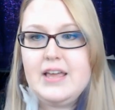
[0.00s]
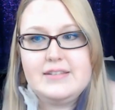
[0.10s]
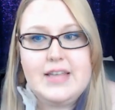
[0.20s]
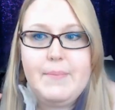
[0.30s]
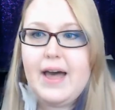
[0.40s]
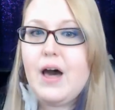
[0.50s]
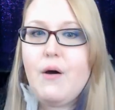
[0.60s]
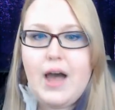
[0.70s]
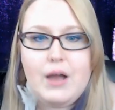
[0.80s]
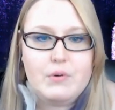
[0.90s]

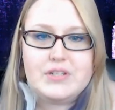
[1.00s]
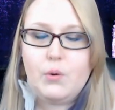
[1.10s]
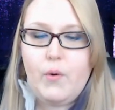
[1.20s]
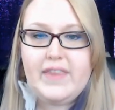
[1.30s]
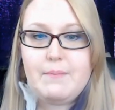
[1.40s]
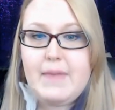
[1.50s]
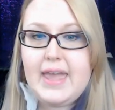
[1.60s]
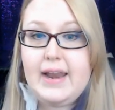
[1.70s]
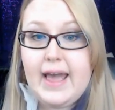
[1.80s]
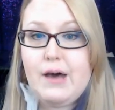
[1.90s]
somehow I was the one that
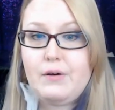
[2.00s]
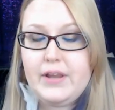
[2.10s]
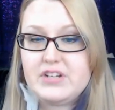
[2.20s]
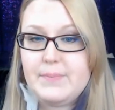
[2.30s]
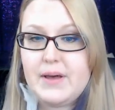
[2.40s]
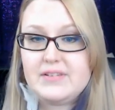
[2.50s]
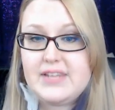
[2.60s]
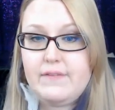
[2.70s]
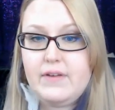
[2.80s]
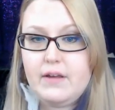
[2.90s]
made it out. There was about
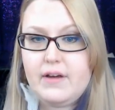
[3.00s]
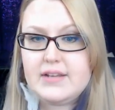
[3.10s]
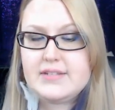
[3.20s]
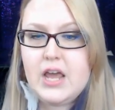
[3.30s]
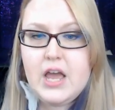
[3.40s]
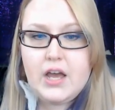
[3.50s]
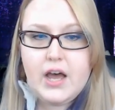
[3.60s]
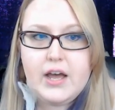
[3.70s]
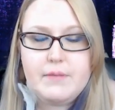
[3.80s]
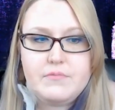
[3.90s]
seven of us
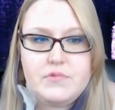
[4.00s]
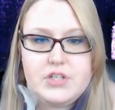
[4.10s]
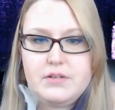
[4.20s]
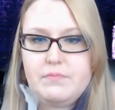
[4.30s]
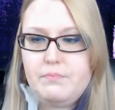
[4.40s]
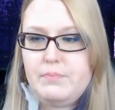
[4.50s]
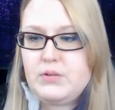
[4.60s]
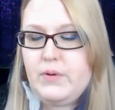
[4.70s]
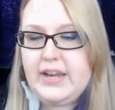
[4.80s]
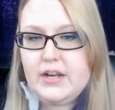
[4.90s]
um,
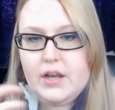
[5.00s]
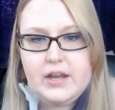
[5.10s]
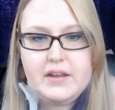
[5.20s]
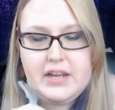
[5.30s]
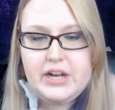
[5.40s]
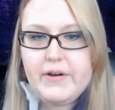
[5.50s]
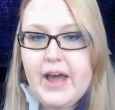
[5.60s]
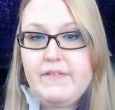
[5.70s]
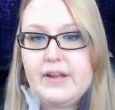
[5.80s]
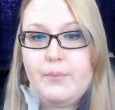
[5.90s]
between uh, you know
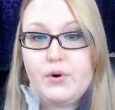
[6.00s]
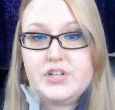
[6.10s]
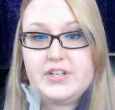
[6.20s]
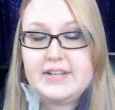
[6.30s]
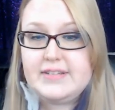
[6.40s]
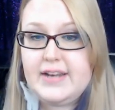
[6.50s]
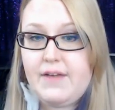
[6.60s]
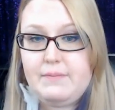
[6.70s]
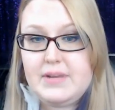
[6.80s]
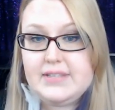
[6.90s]
having abortions and
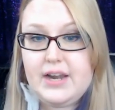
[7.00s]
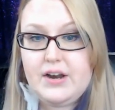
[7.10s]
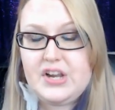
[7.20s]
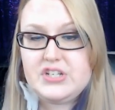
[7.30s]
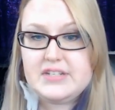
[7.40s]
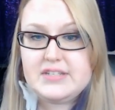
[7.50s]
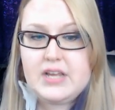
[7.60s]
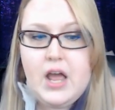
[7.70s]
having miscarriages.